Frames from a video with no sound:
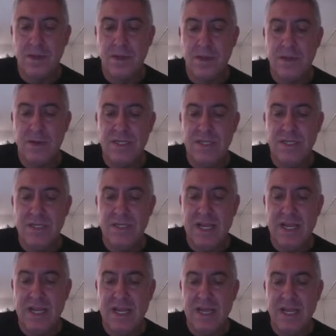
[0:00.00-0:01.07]
When does it
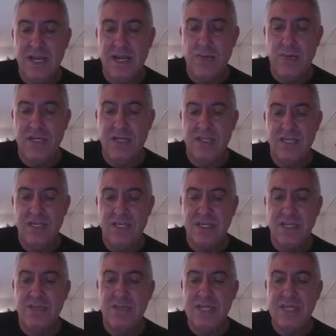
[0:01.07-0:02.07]
land? When does it come